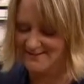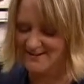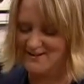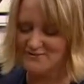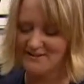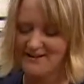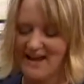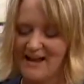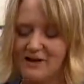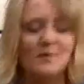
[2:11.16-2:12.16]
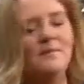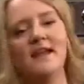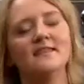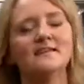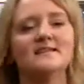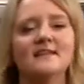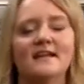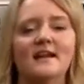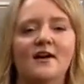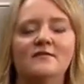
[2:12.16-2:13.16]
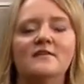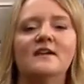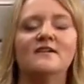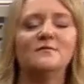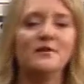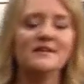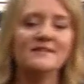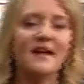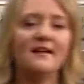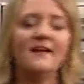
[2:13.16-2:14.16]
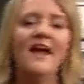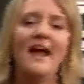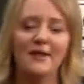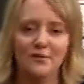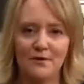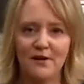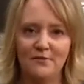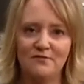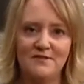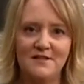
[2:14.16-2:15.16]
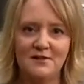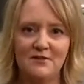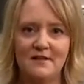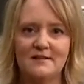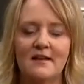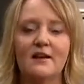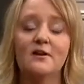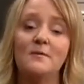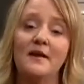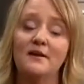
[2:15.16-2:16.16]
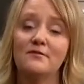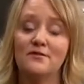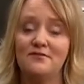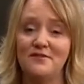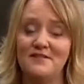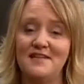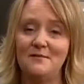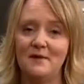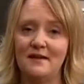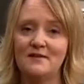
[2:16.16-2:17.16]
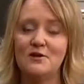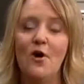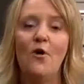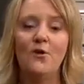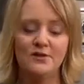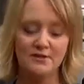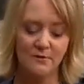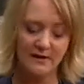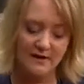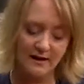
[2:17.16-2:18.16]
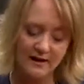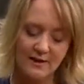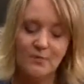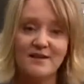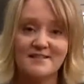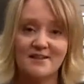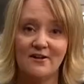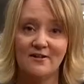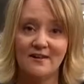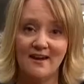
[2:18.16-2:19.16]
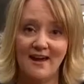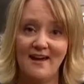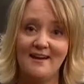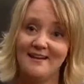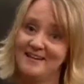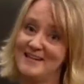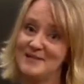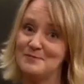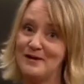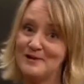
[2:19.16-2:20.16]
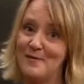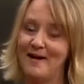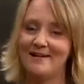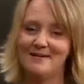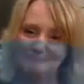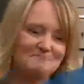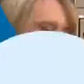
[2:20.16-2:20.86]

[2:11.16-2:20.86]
Lovely. And I'm going to bake this in an oven that I've preset at 350 degrees, and I'm going to bake it for 15 minutes or until when I lightly press down on the cake, it springs back.